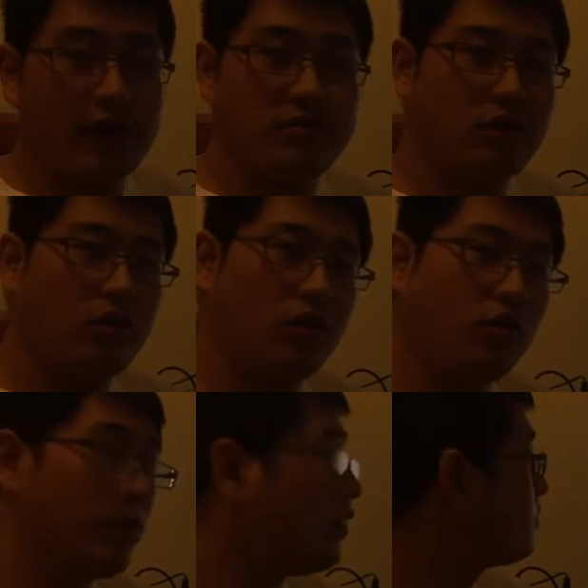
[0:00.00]
As in
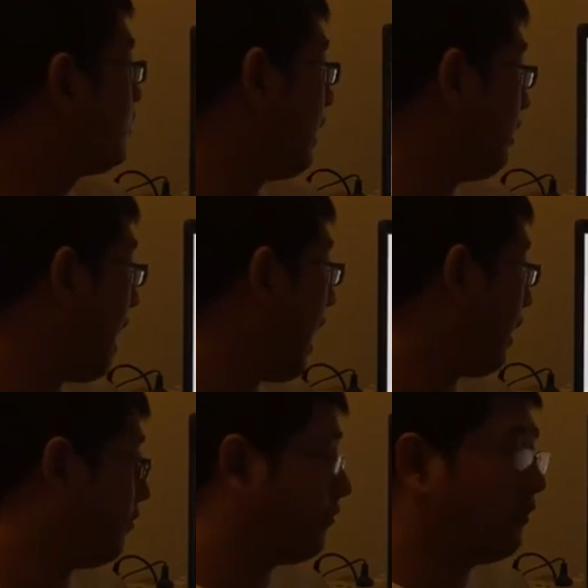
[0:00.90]
human daily
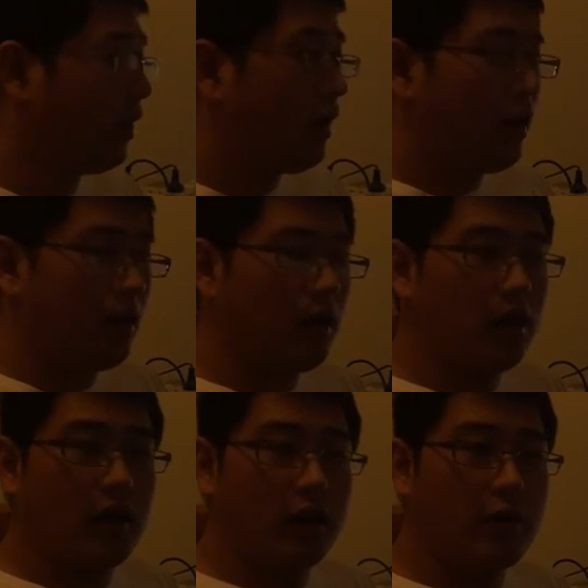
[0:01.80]
life,
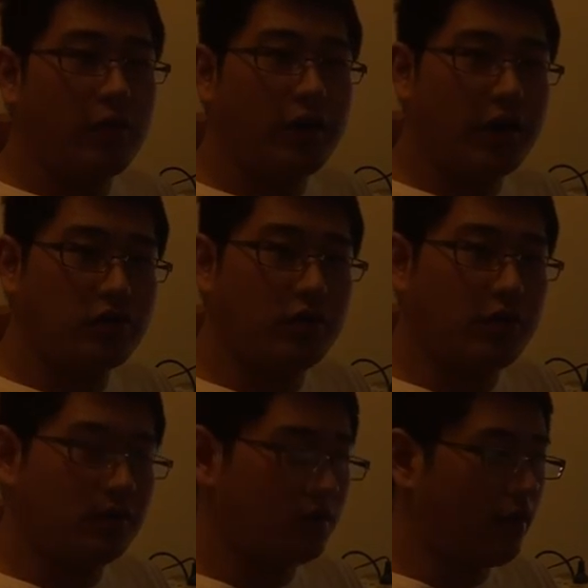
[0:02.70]
communication
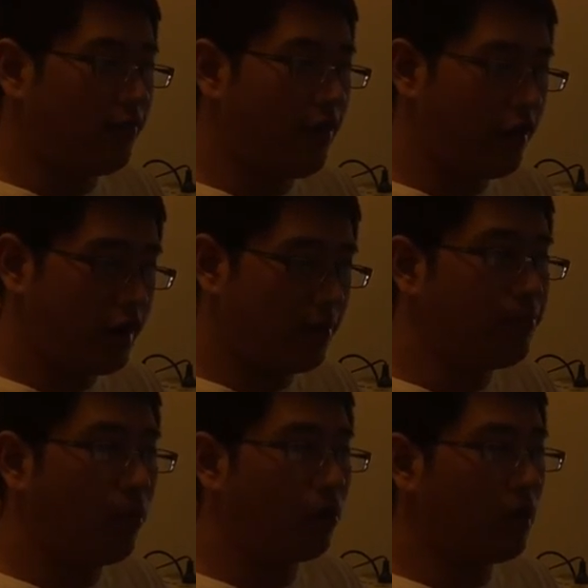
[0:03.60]
is a very
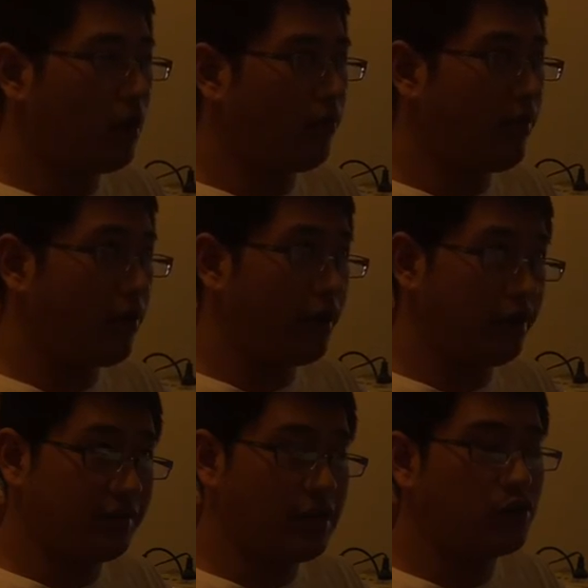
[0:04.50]

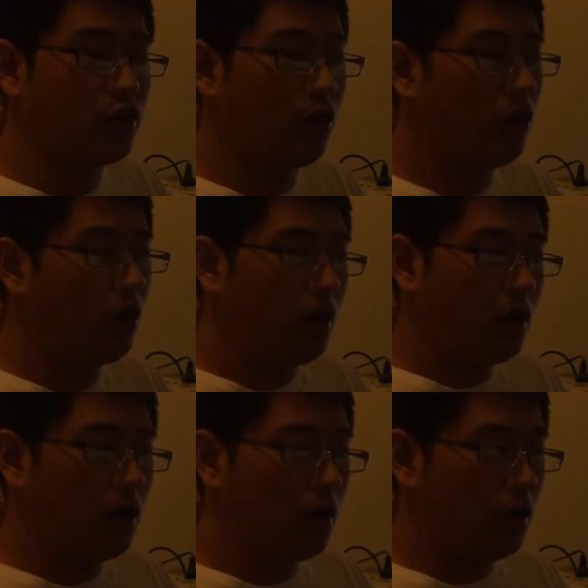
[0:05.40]
essential
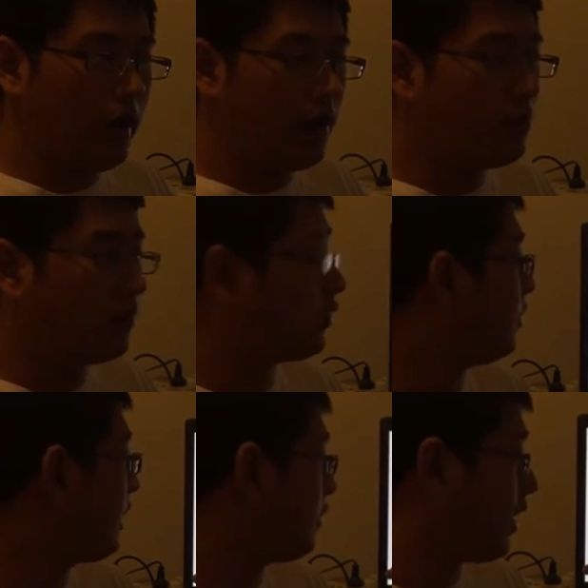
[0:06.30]
element
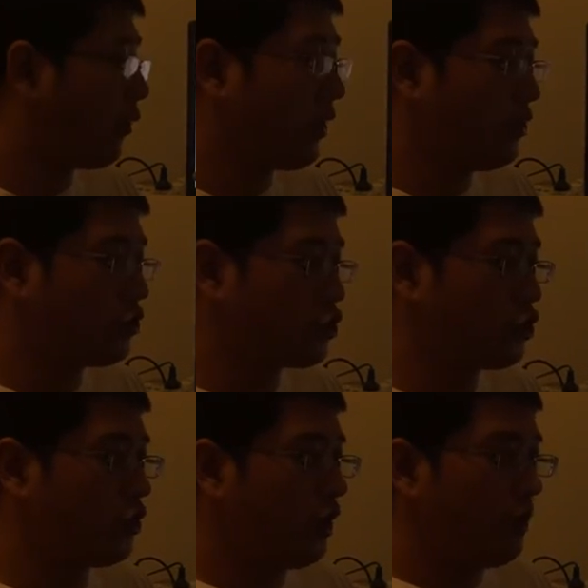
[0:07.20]
that
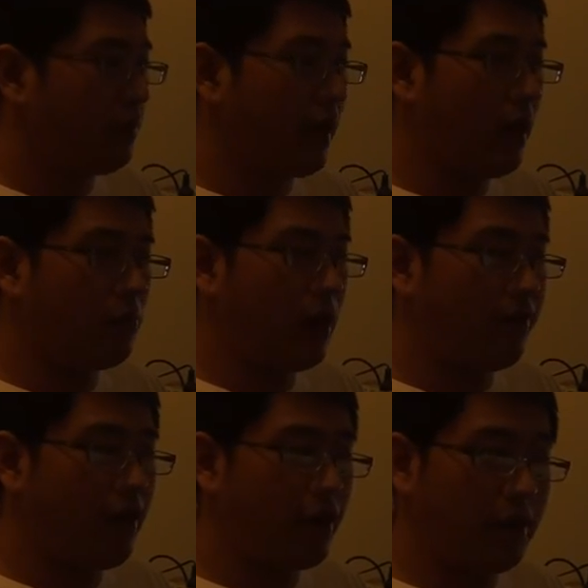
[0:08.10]
language become a
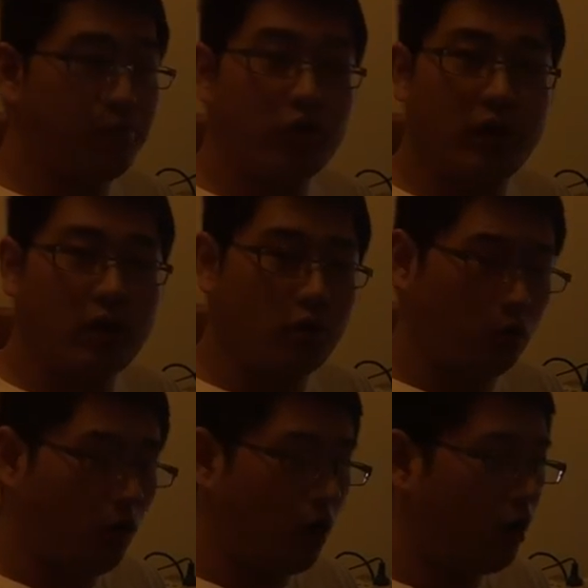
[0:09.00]
very important
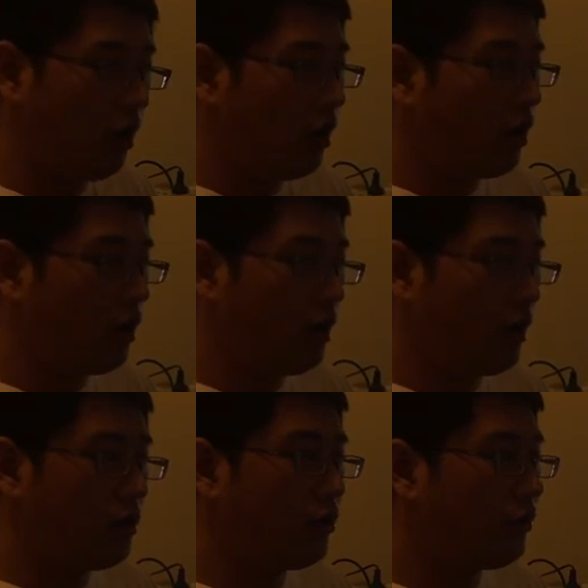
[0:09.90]
role.
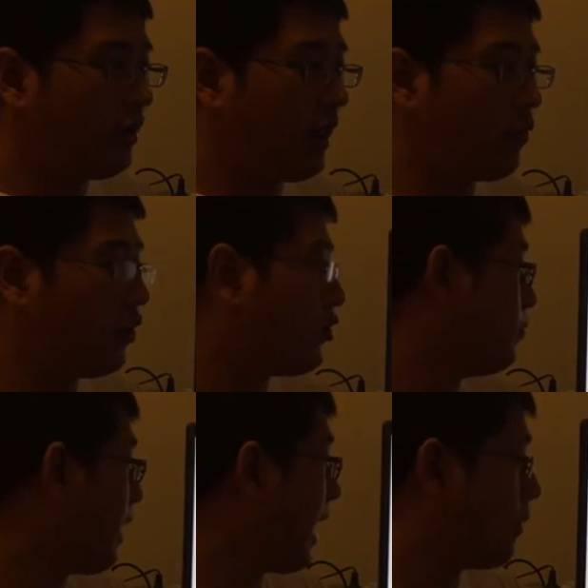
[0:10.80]
Using language
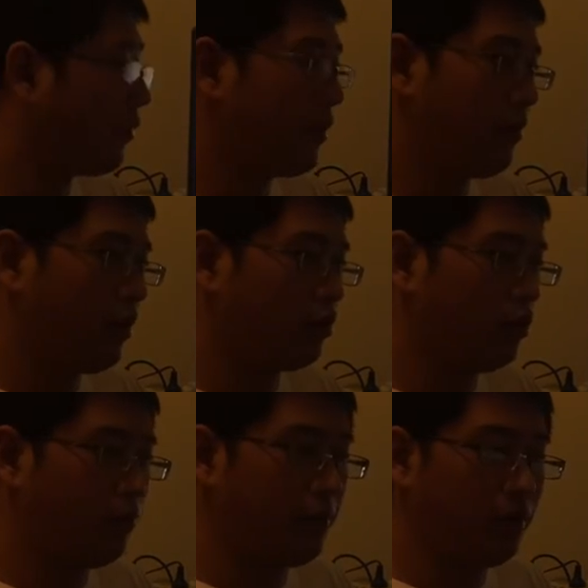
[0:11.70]
may help people
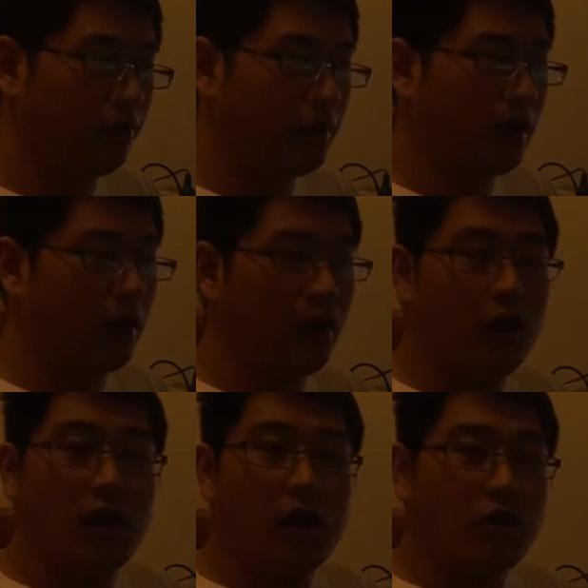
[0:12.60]
to build
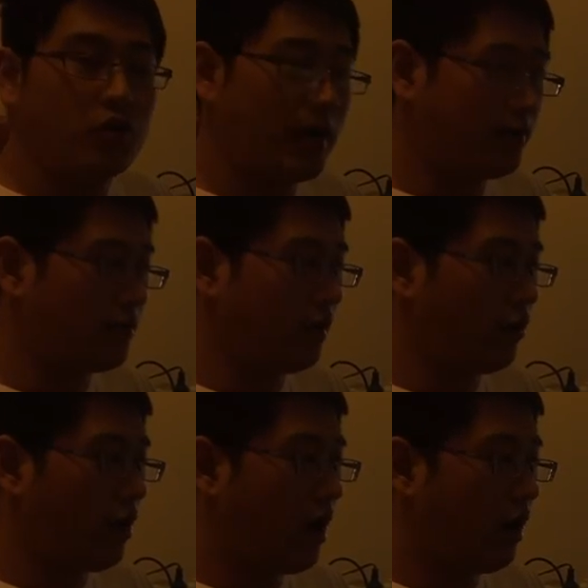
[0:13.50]
trust
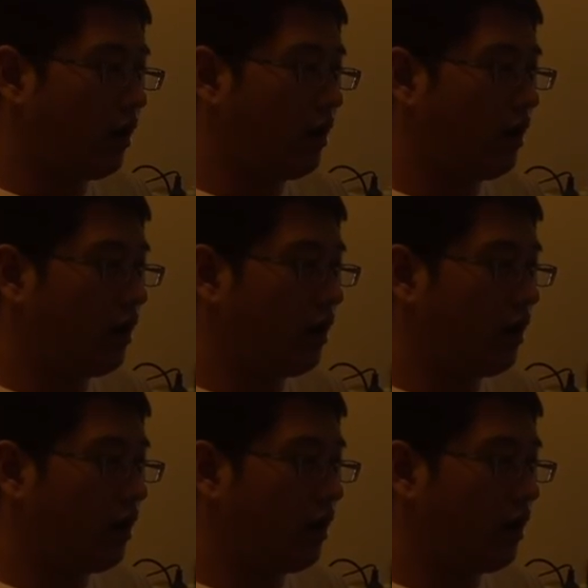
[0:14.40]
around,